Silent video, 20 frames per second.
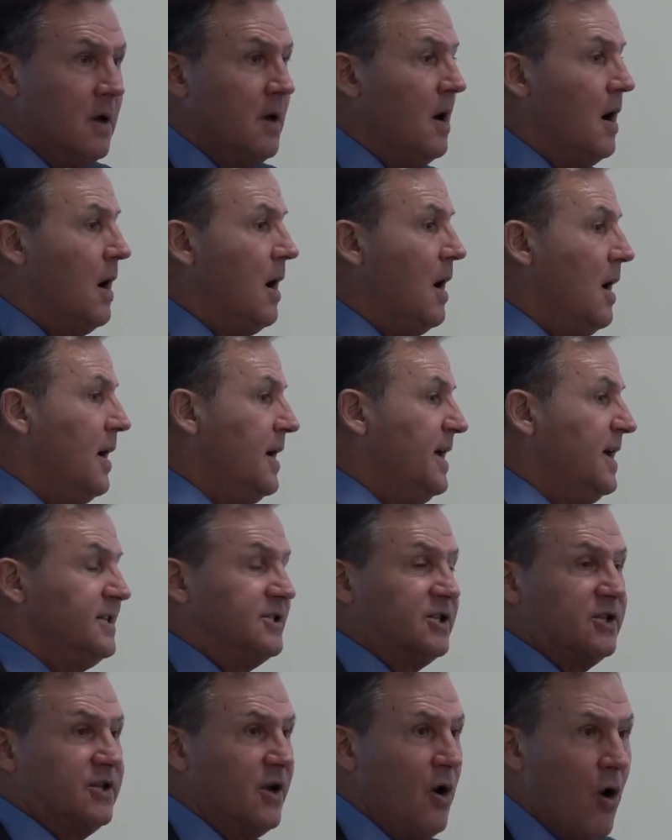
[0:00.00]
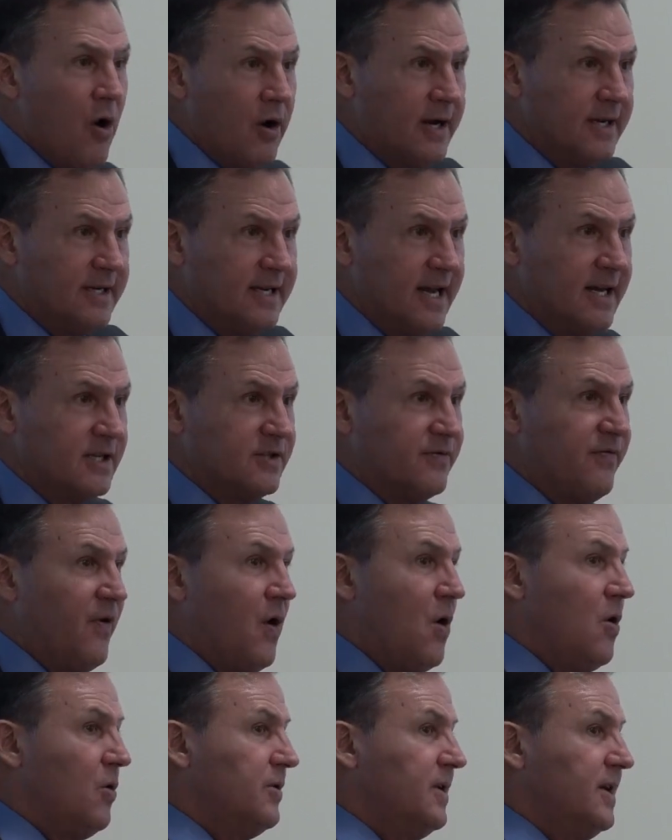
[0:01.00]
It's the architect's
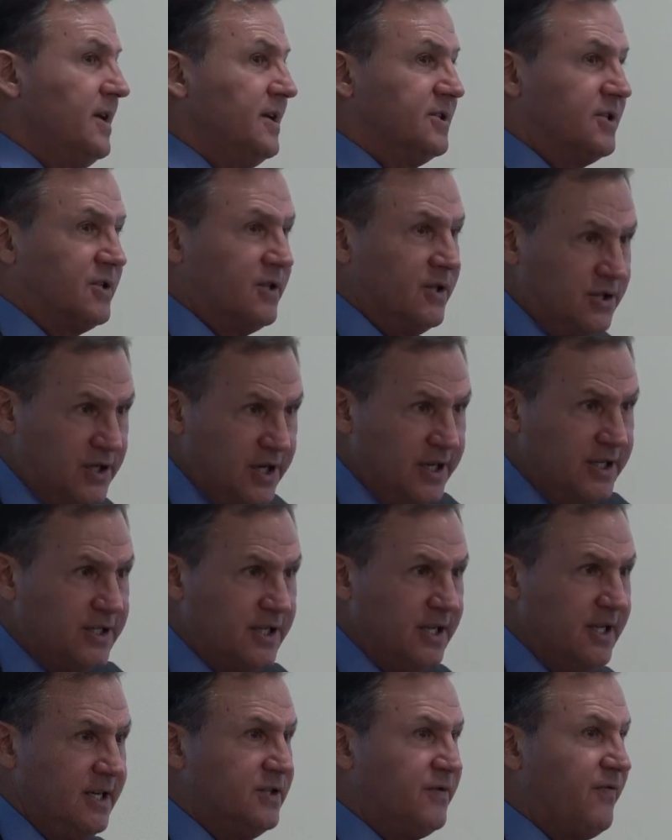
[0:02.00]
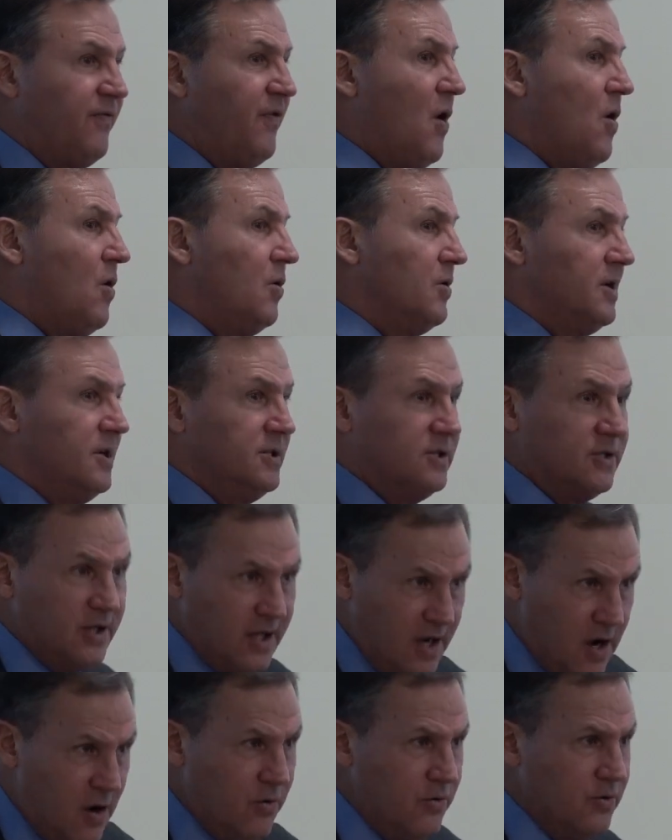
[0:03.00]
fault, it's the GC's fault, it's
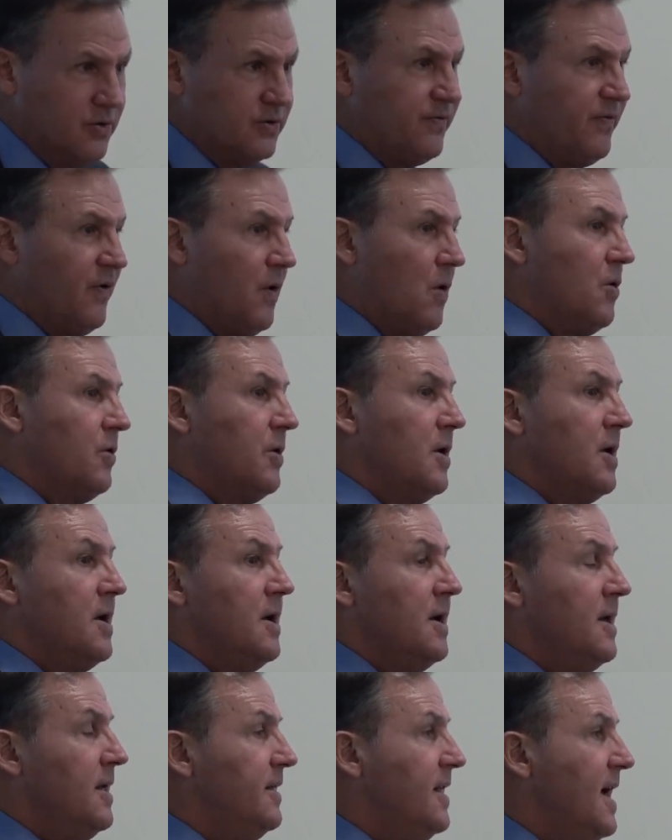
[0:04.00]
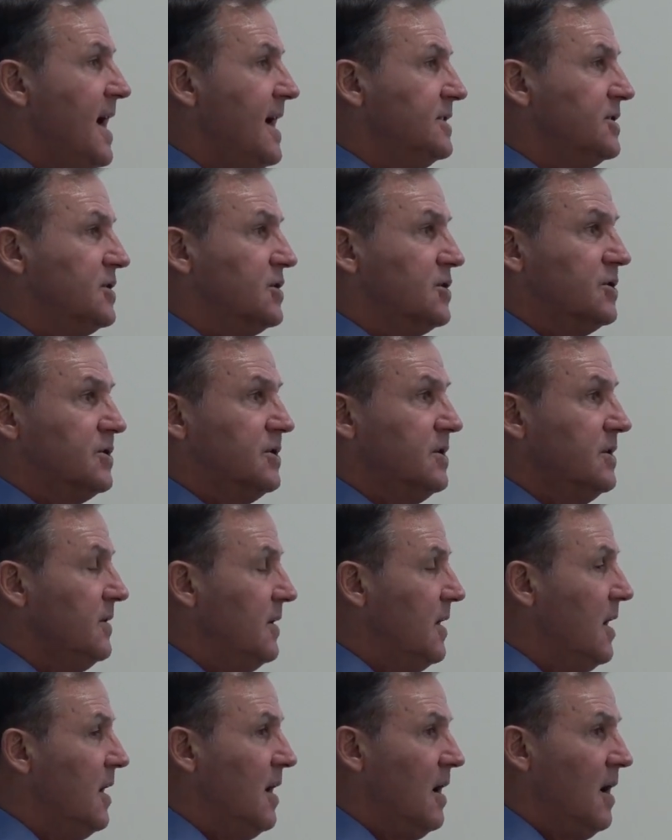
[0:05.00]
the owner's fault. That's
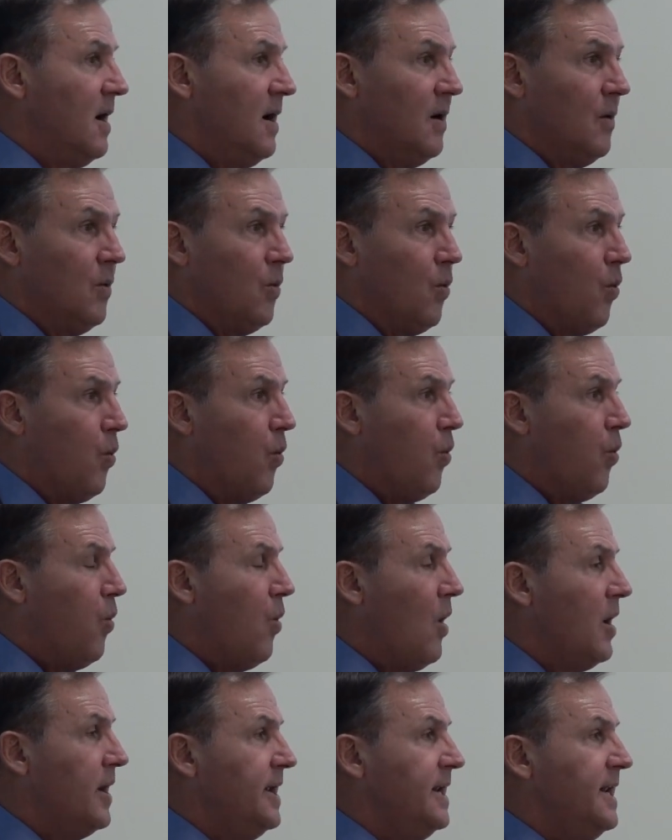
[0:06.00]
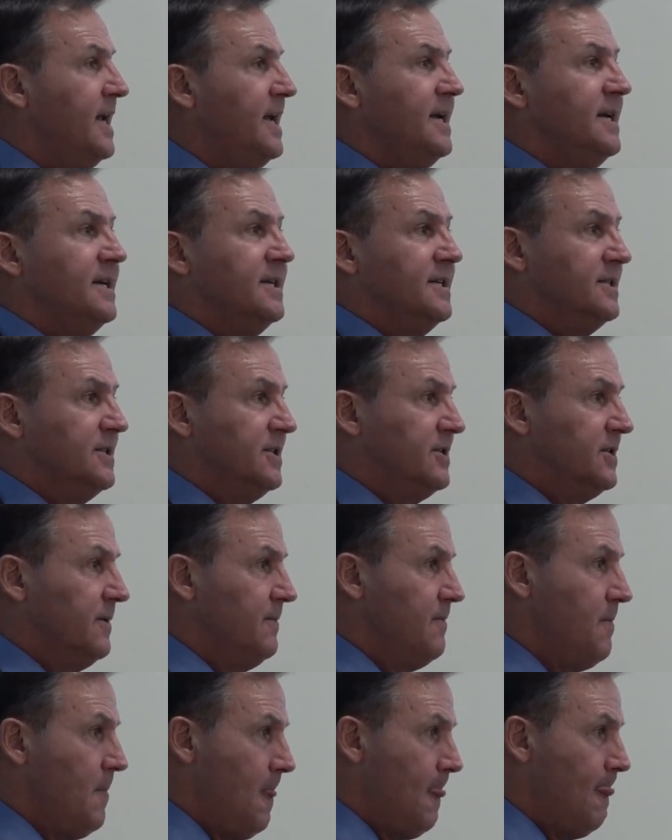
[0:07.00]
what it is.
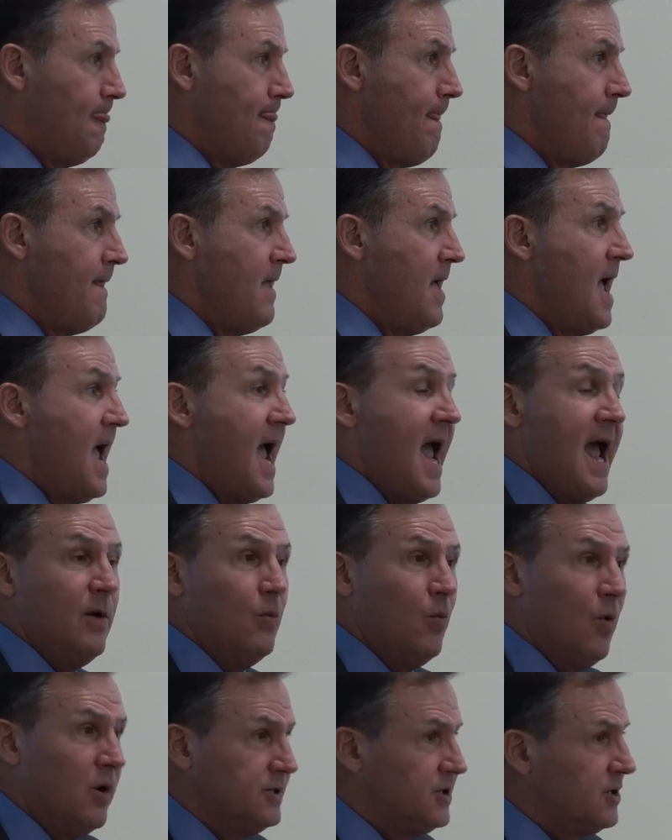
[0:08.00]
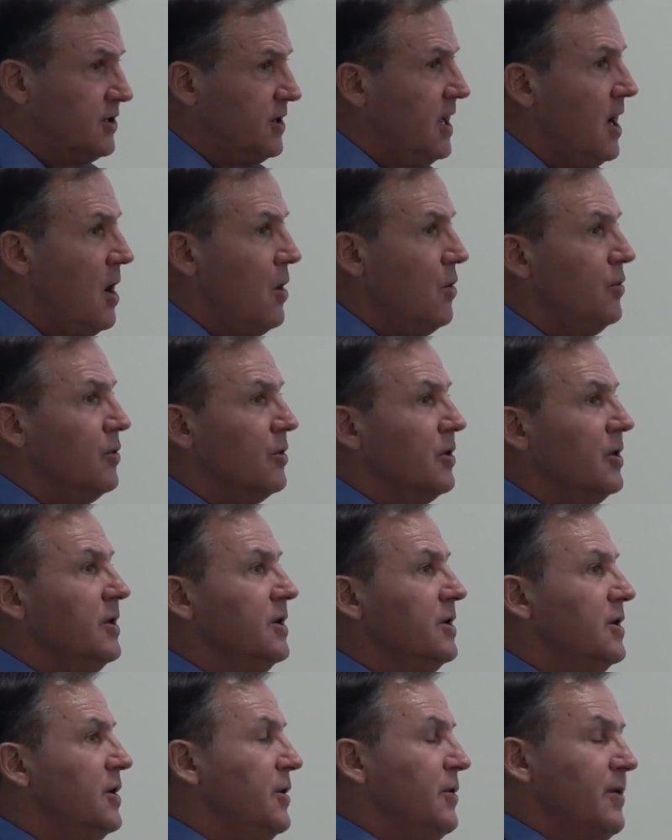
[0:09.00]
And what's the owner going
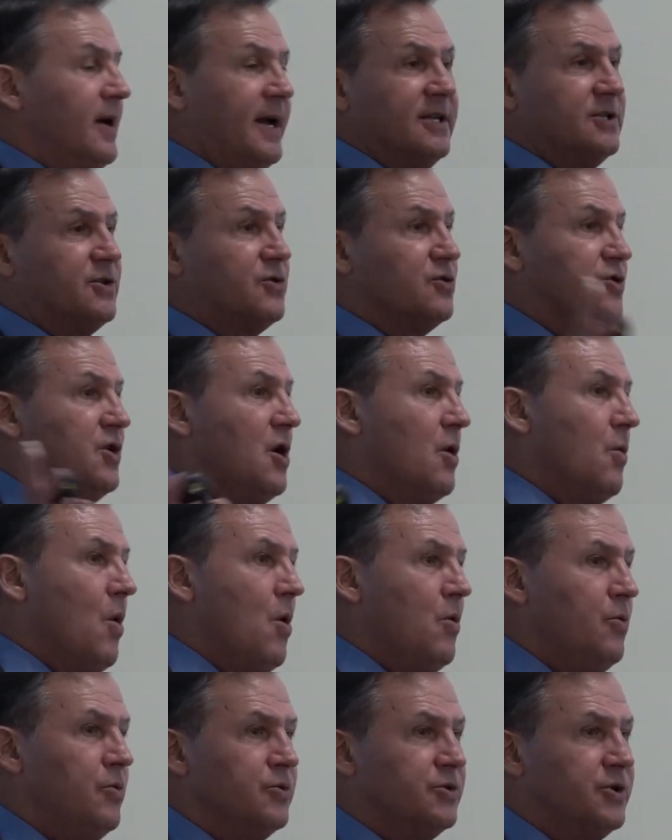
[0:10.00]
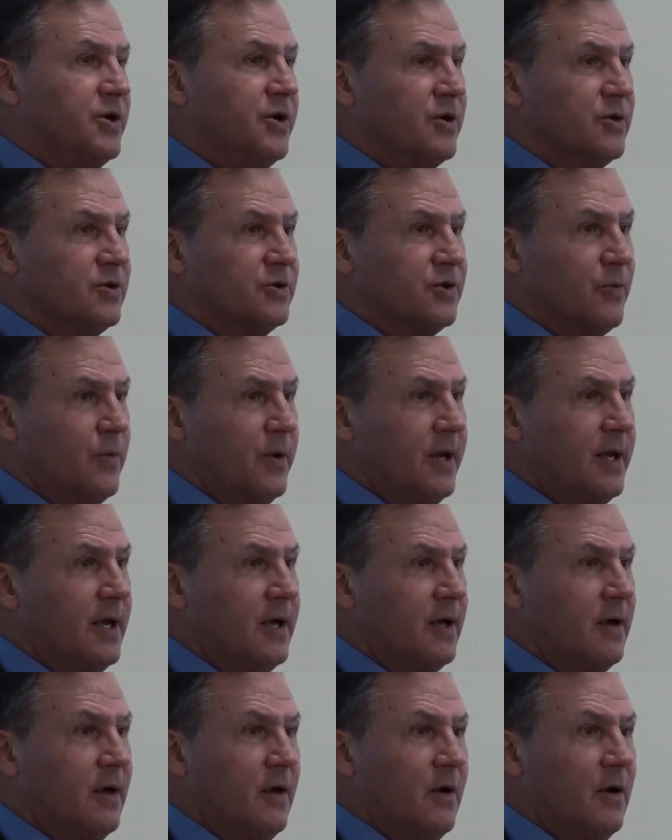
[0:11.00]
to do? I guess there's no owners here, so we
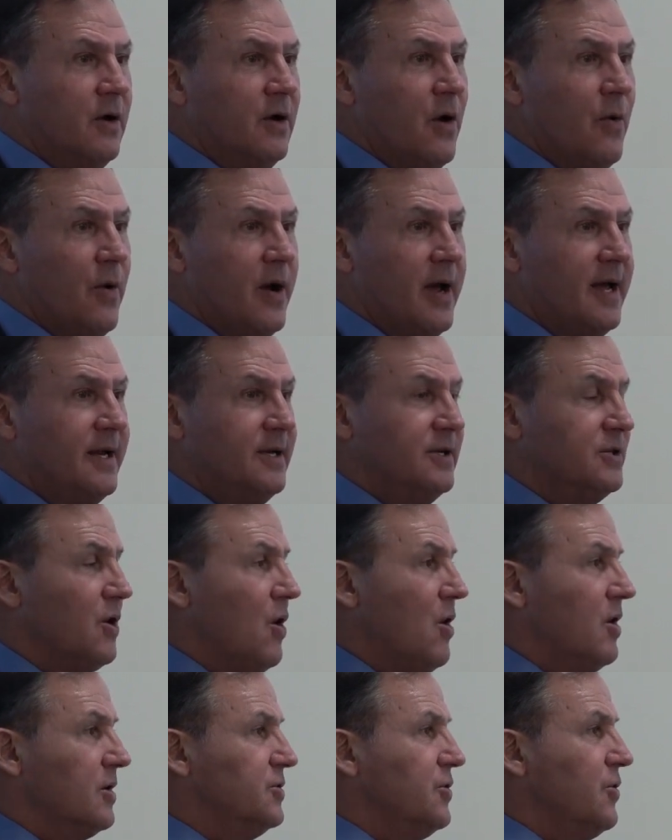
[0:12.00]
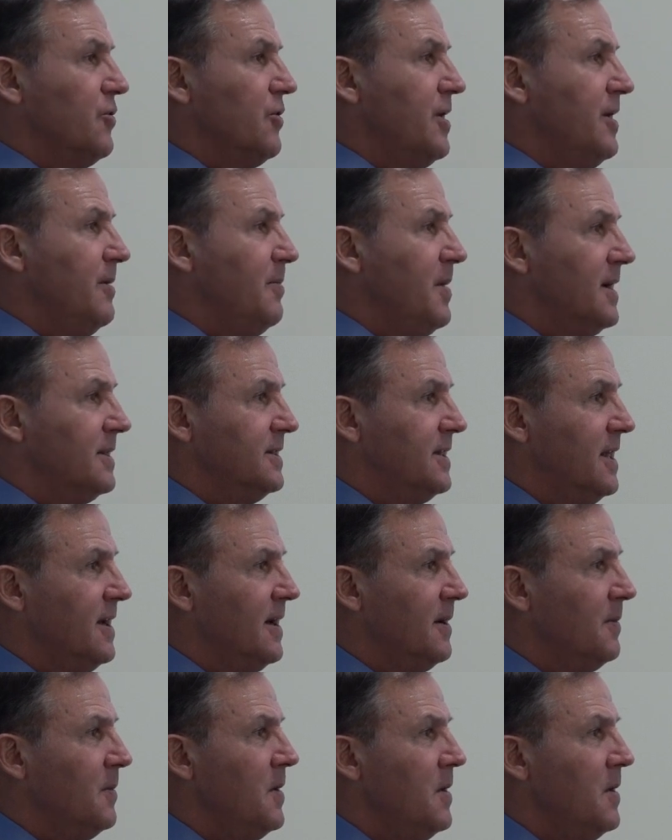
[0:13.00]
can go ahead and talk dirty about them.